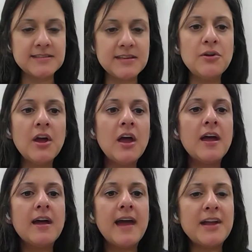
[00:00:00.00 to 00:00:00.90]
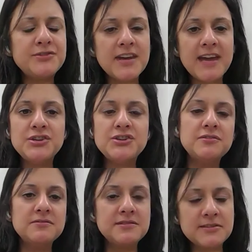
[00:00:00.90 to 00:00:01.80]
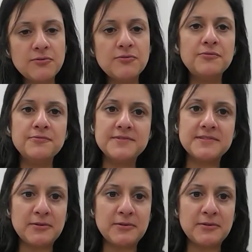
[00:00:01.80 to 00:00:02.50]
So education, schools,